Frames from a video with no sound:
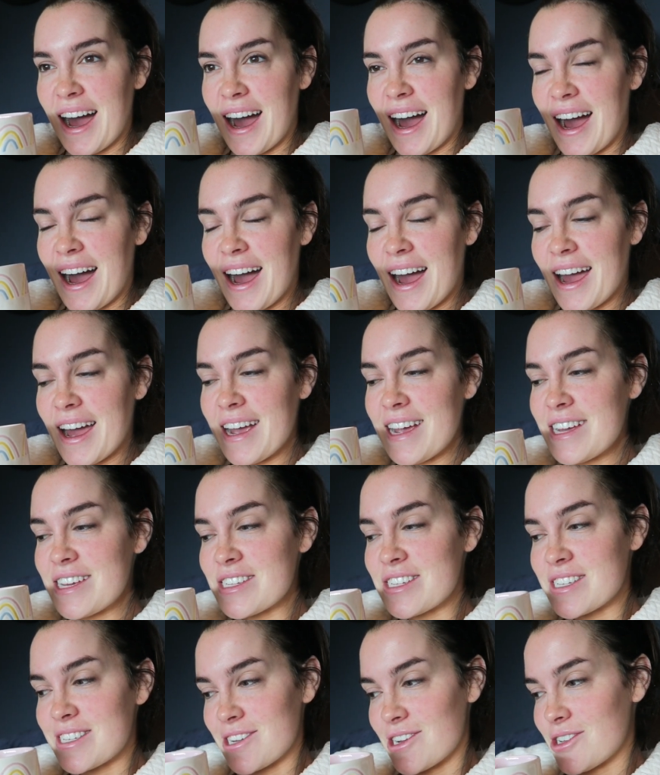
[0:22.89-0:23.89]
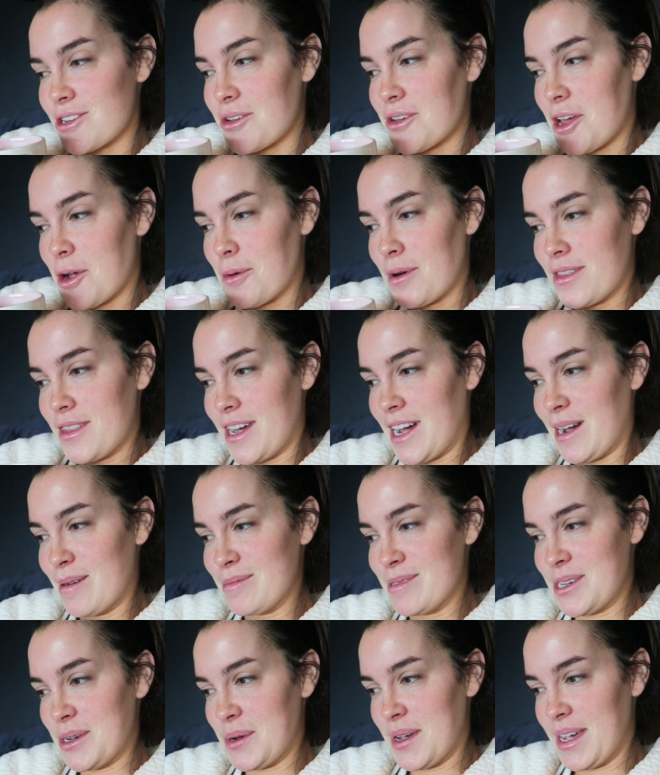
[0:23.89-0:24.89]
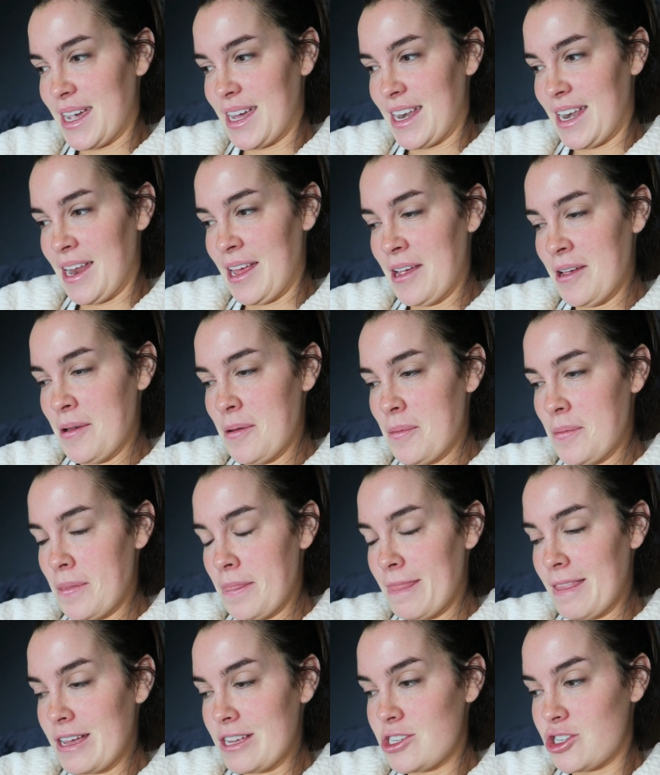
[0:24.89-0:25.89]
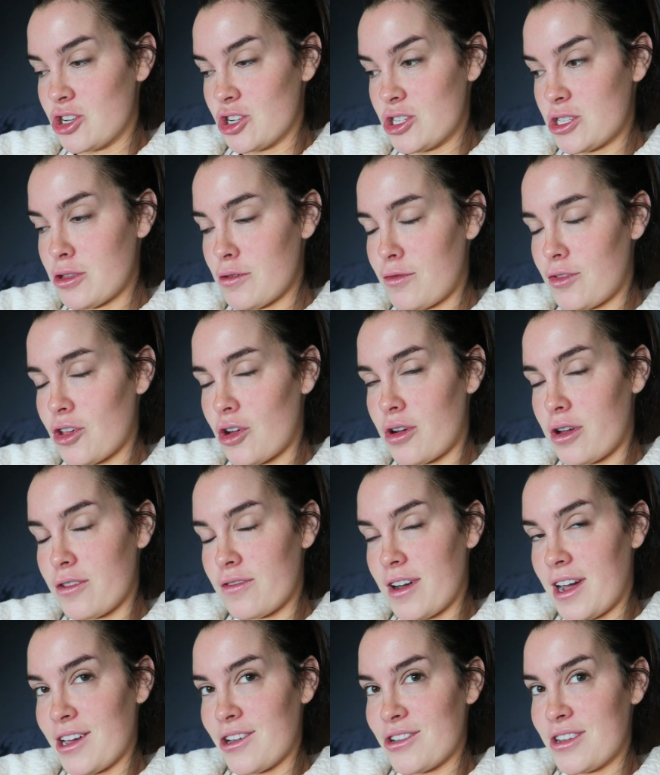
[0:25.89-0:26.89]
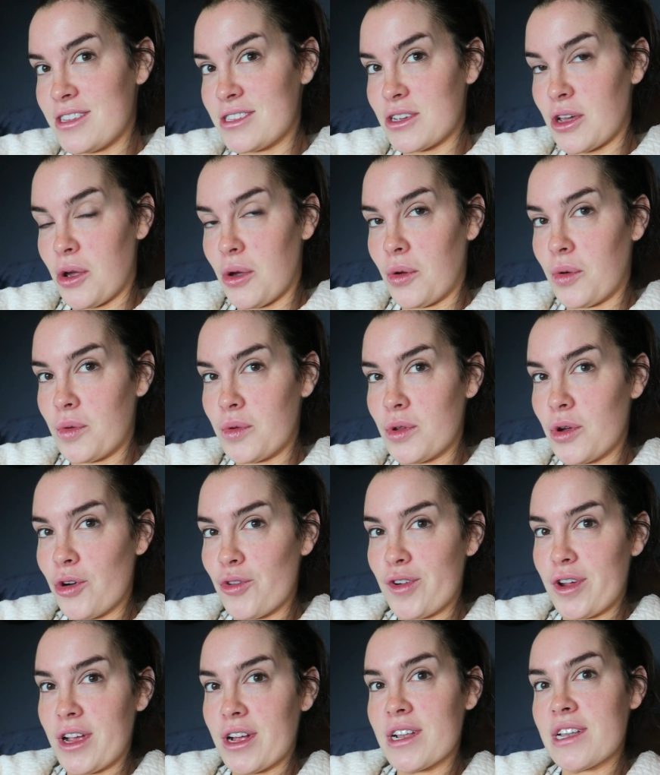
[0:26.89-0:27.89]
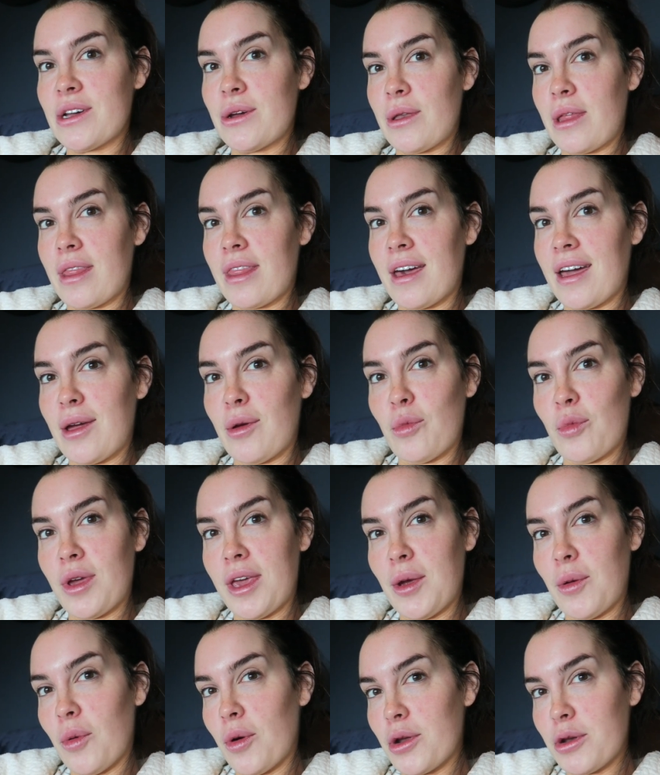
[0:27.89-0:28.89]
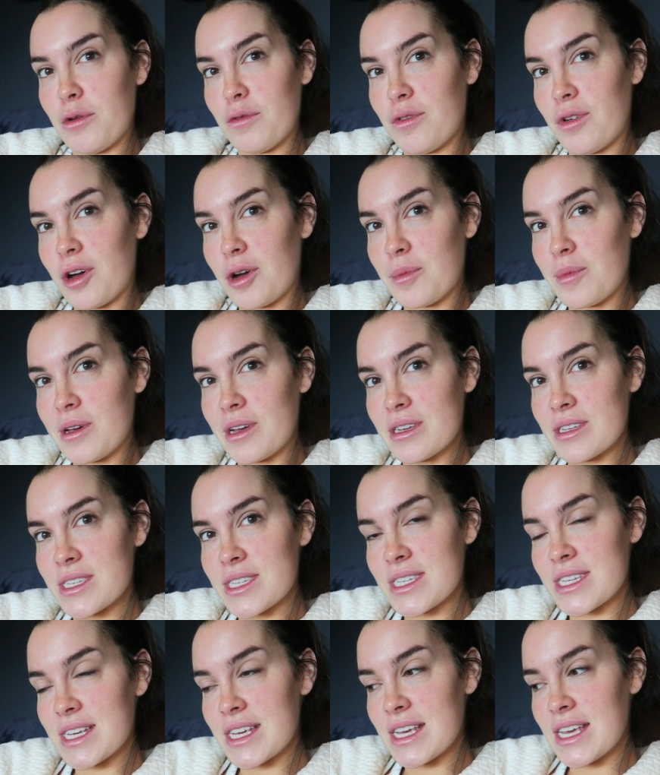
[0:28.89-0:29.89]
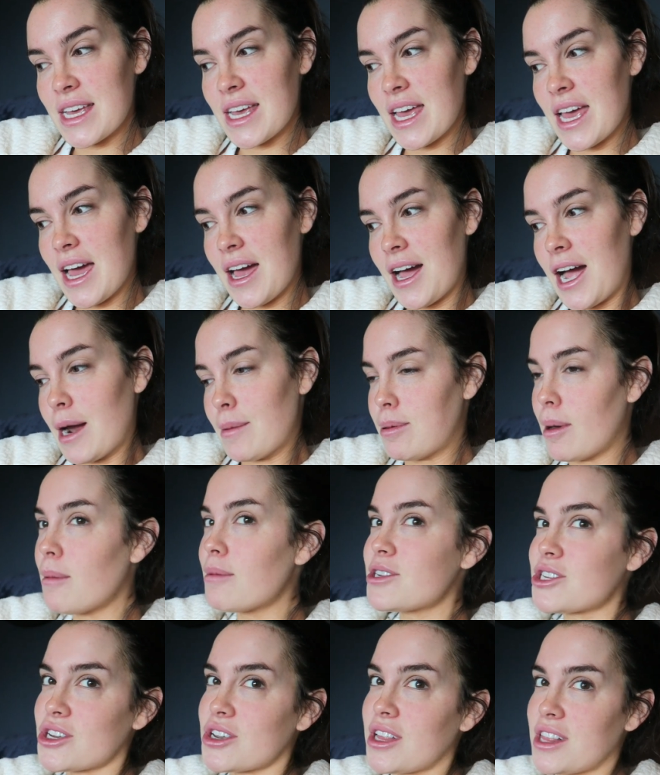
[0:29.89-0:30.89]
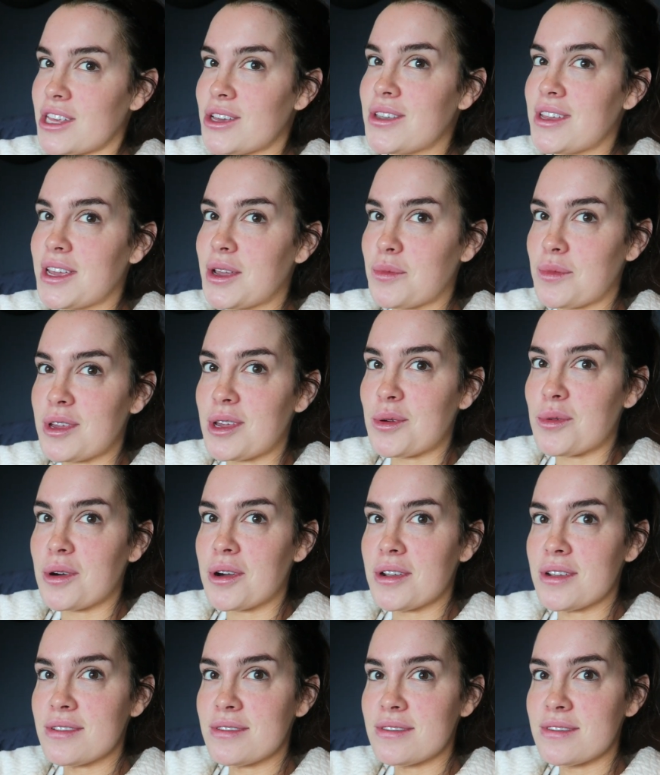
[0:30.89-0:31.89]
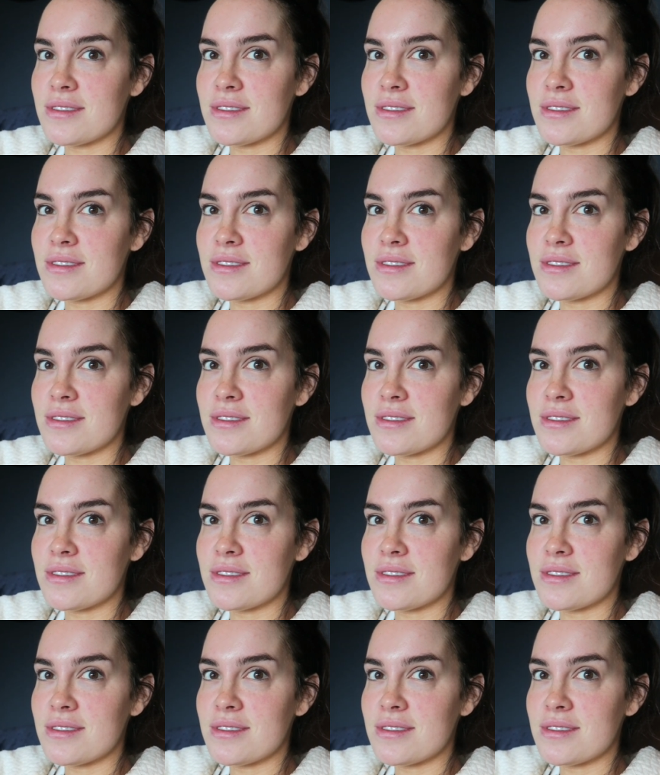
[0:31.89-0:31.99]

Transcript: I still don't know whether I'm doing just the Fury fight on its own or including that in week 1 of Vlogmas. I probably should include it in week 1.